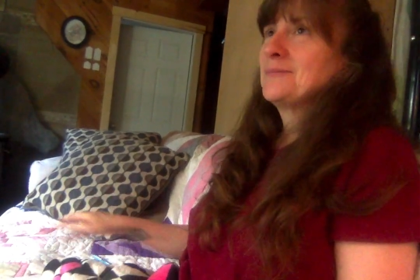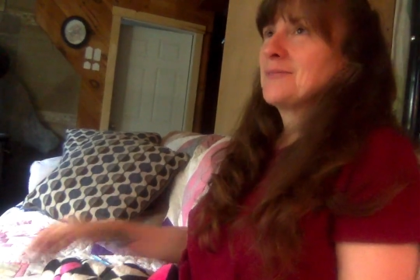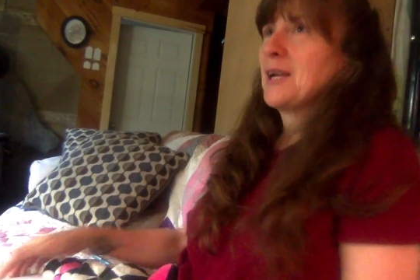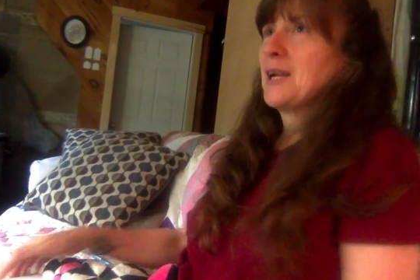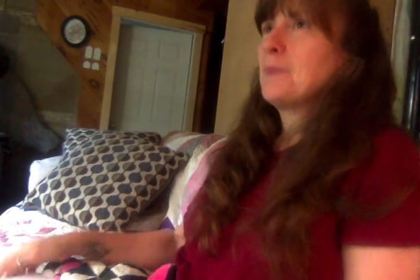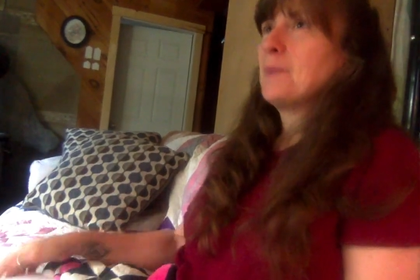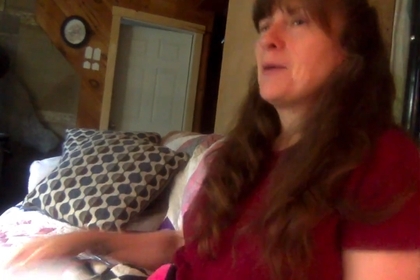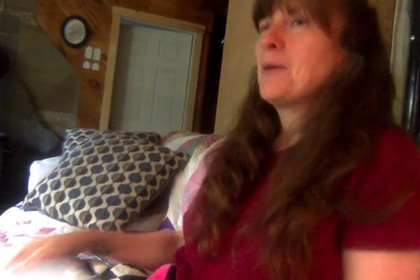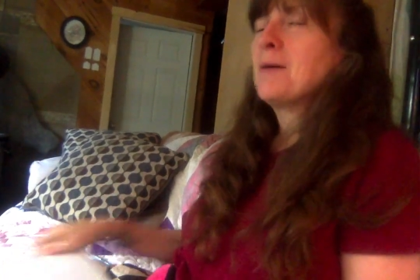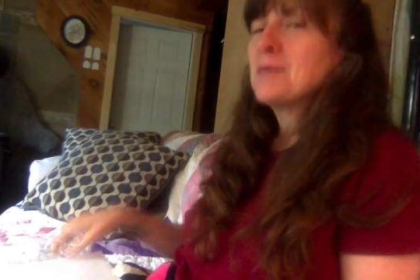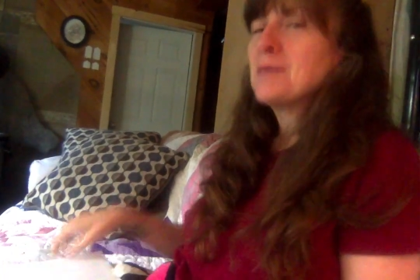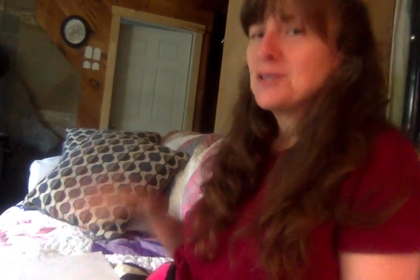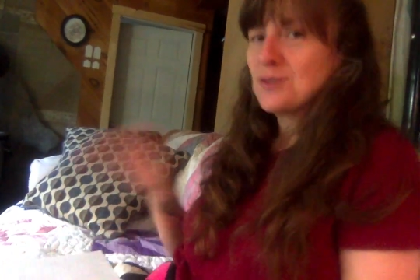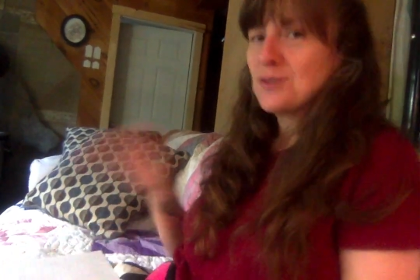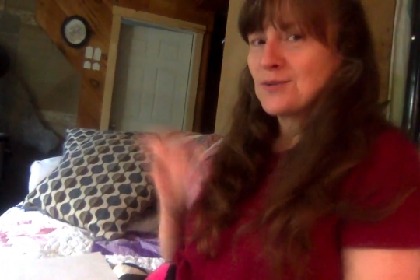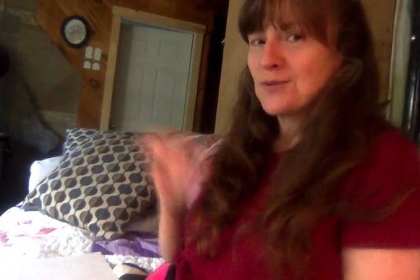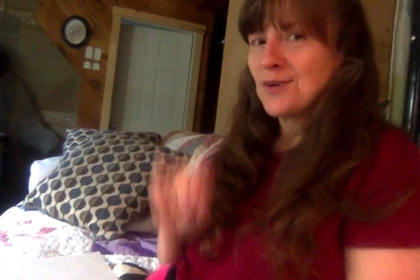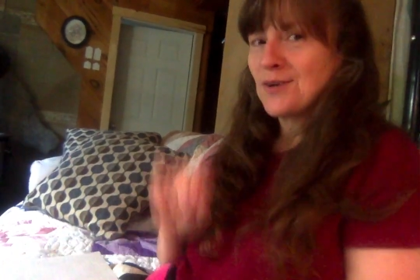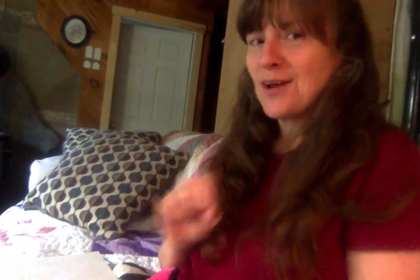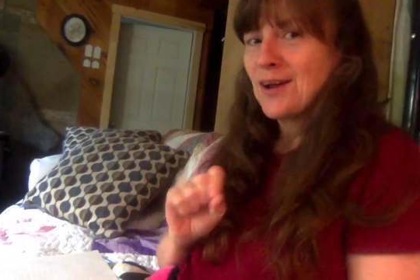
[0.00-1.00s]
I probably should
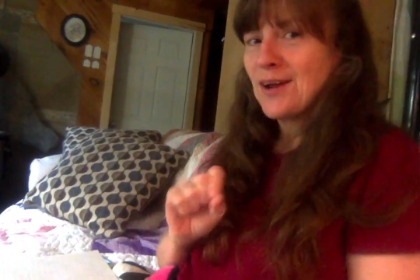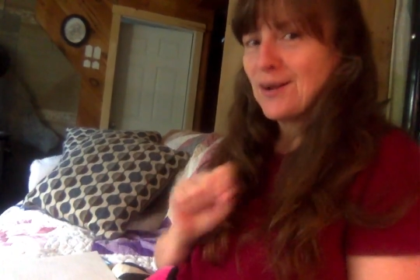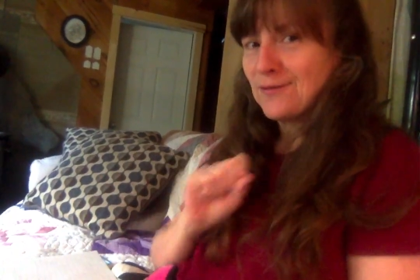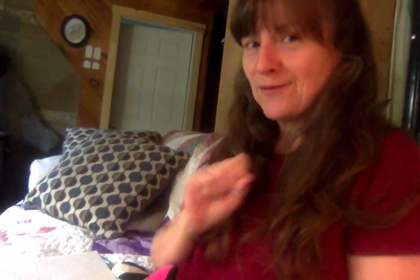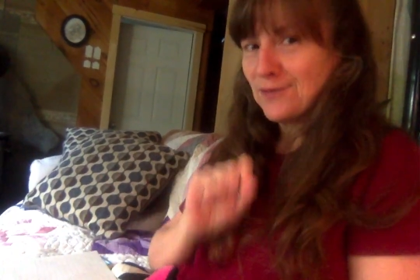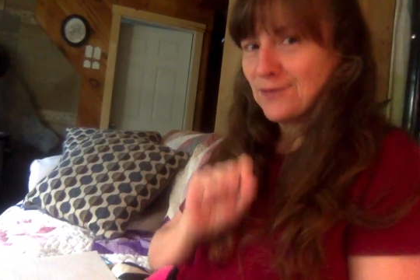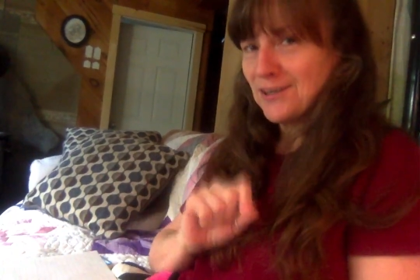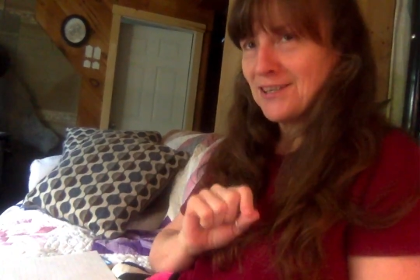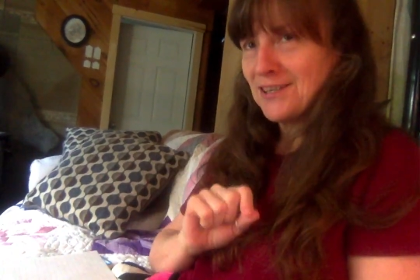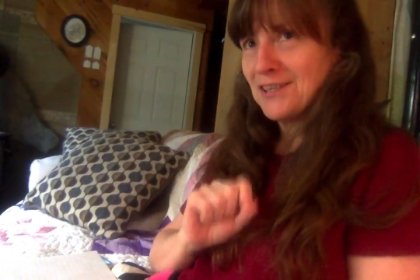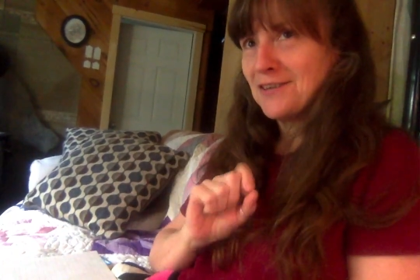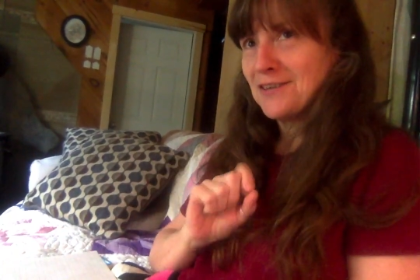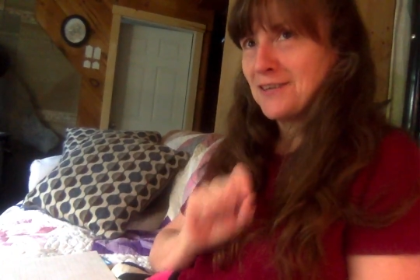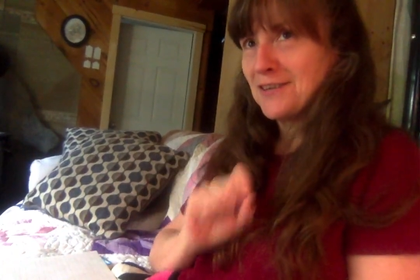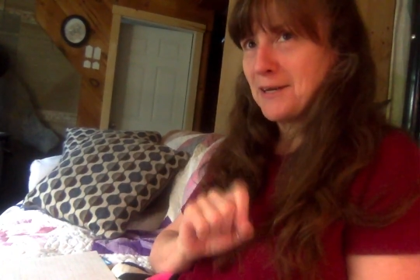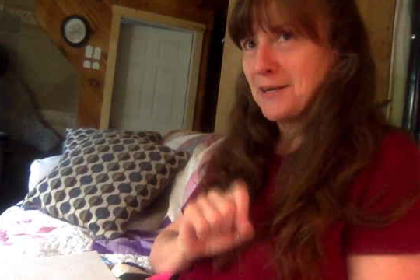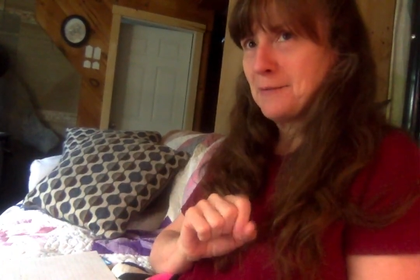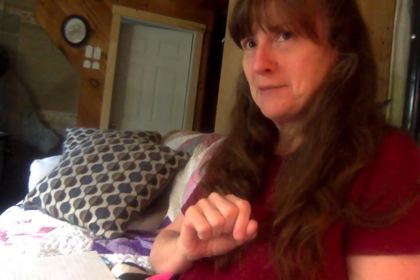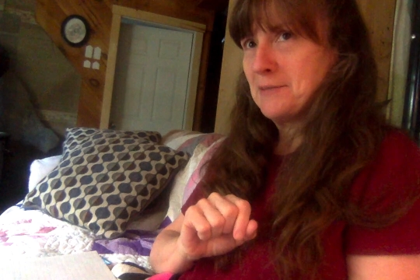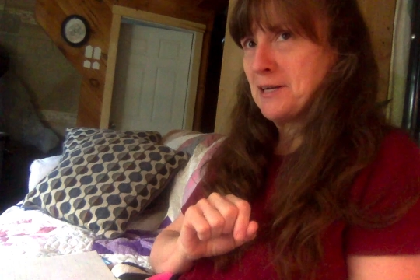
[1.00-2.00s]
not have written your
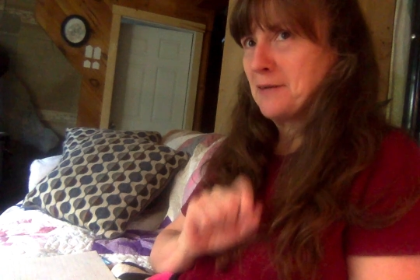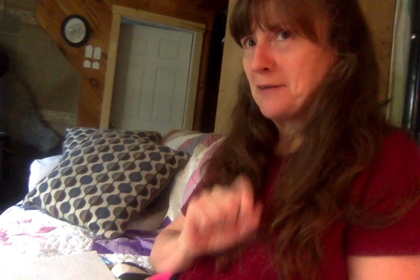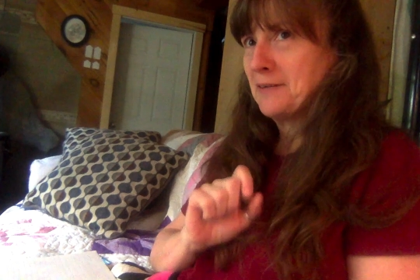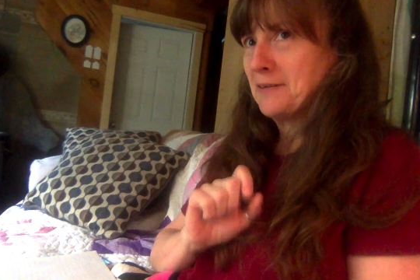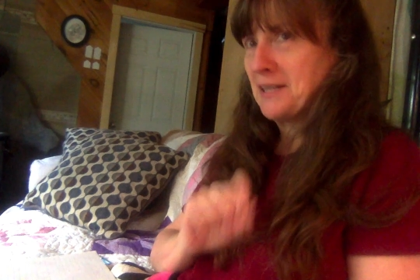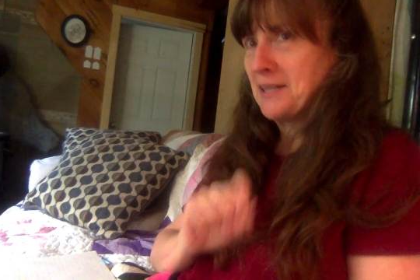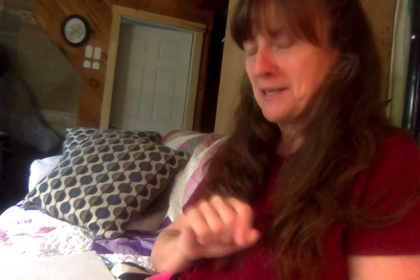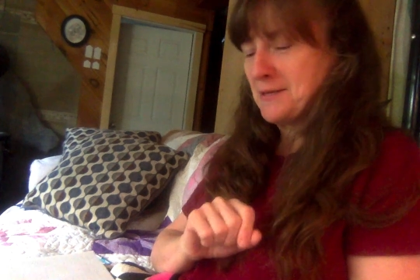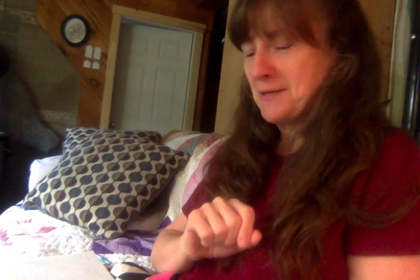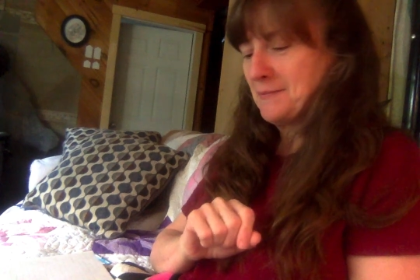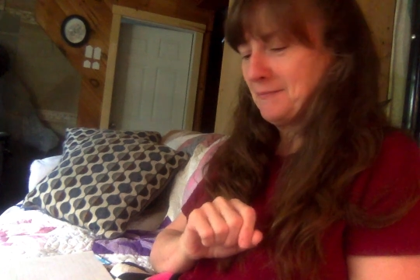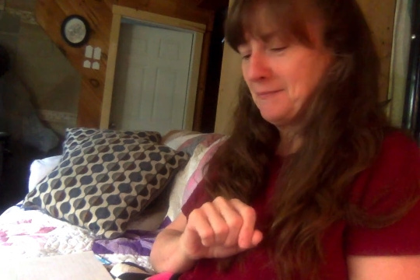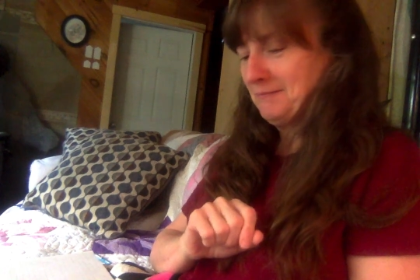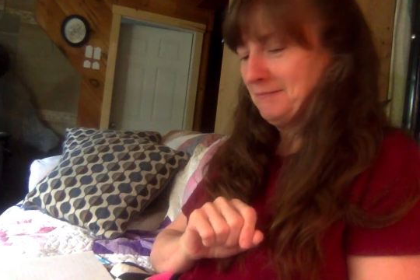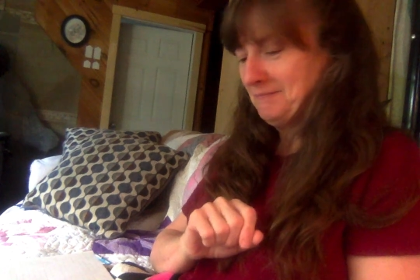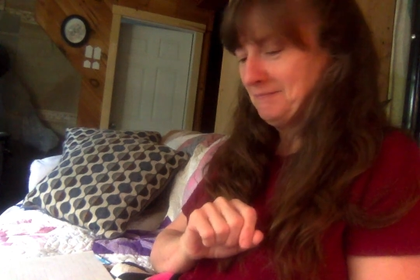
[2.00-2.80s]
name down, Kim,